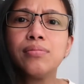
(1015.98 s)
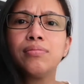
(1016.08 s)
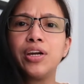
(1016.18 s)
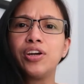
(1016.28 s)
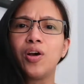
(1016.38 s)

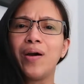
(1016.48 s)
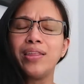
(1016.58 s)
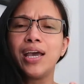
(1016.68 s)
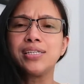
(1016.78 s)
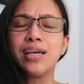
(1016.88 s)
There you go. I
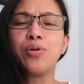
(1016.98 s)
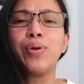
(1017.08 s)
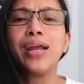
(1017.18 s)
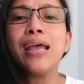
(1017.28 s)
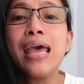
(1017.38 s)
think I said it
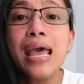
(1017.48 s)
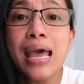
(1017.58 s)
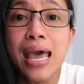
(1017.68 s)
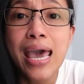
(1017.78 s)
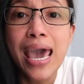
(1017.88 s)
right.
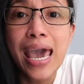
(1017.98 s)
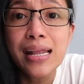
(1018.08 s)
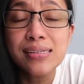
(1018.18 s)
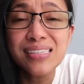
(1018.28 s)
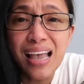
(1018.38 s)

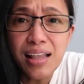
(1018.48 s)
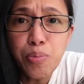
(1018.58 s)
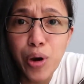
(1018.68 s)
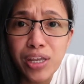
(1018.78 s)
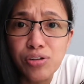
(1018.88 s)
And
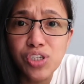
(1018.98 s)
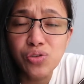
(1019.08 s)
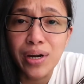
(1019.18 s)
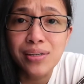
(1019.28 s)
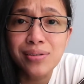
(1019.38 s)
celebrate your
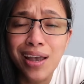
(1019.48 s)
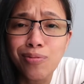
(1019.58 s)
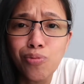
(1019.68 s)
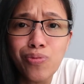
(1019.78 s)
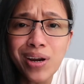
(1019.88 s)
strengths
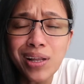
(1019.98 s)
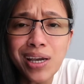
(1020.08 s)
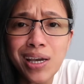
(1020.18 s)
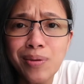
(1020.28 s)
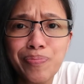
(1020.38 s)
and
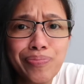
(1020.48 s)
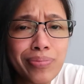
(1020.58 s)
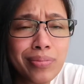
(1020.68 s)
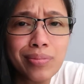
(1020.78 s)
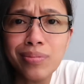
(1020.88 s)
really
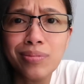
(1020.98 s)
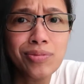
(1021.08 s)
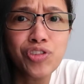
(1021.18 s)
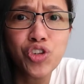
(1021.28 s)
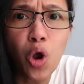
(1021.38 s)

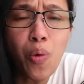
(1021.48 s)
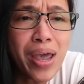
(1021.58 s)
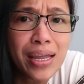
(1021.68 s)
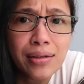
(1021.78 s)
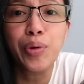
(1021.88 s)
show
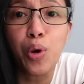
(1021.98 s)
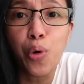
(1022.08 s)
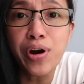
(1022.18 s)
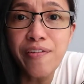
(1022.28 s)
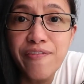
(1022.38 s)
it.
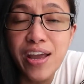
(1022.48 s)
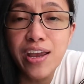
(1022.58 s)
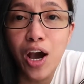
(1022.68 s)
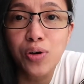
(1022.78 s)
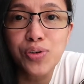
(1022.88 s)
Record a
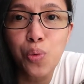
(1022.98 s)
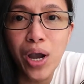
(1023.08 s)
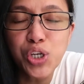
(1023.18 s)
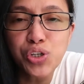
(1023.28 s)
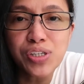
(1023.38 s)
video.
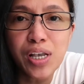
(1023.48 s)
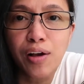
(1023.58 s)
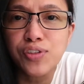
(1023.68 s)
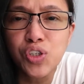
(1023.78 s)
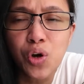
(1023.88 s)
Watch
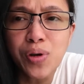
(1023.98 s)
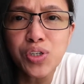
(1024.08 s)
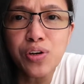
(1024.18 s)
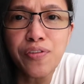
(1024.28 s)
yourself. Show it to your